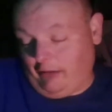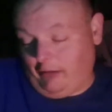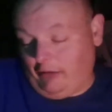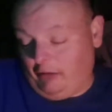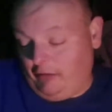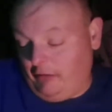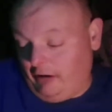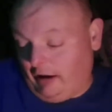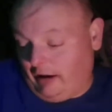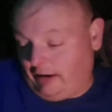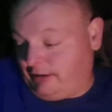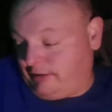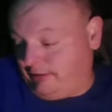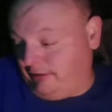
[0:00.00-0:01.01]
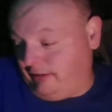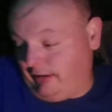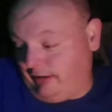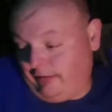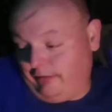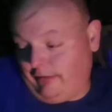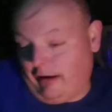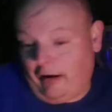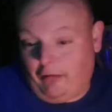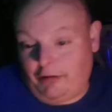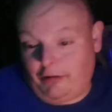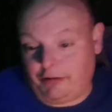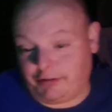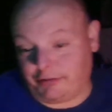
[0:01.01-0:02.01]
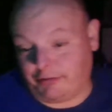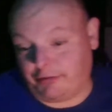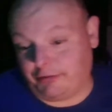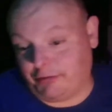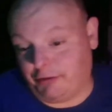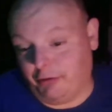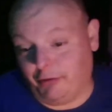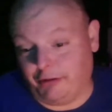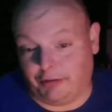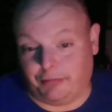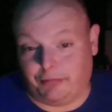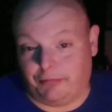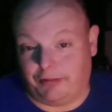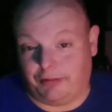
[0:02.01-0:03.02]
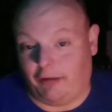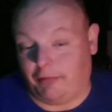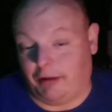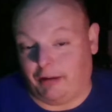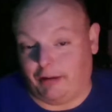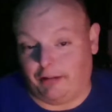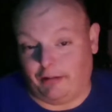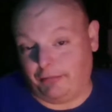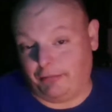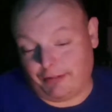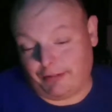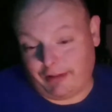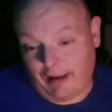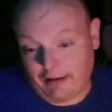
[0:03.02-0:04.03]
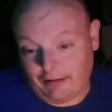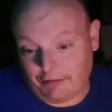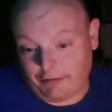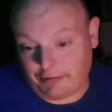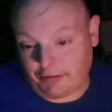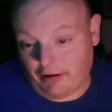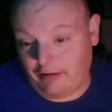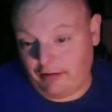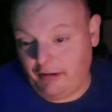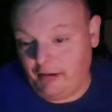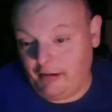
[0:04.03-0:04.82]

don't know. I want to just do it. I'm just getting it to try.